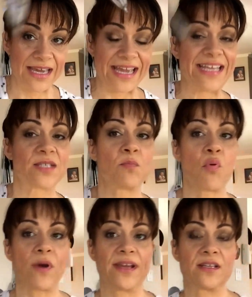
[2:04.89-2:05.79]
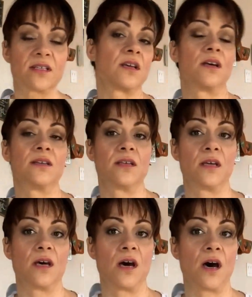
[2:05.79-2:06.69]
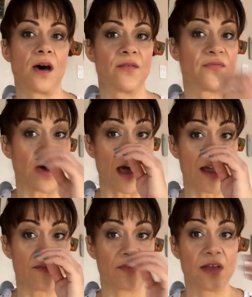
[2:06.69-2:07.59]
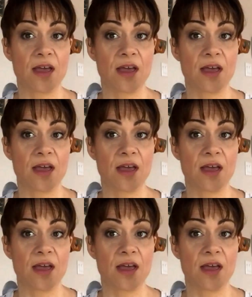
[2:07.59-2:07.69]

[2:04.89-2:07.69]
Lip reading: is 0.5,